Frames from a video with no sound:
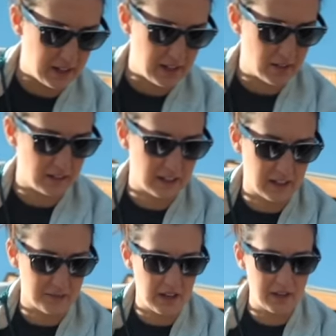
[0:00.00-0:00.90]
here,
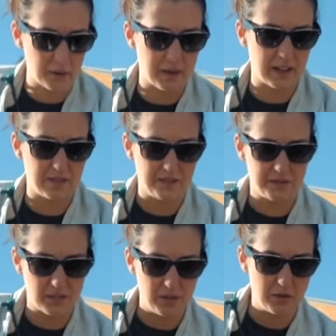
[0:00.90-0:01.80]
like a fire pit,
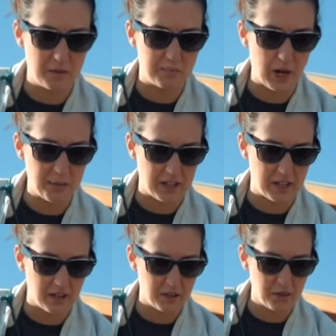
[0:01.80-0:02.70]
so you can
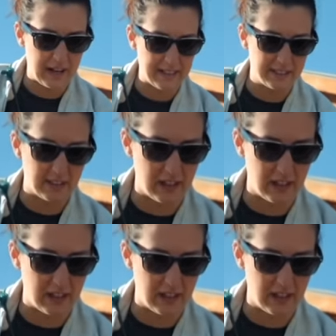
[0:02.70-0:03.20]
barbecue at the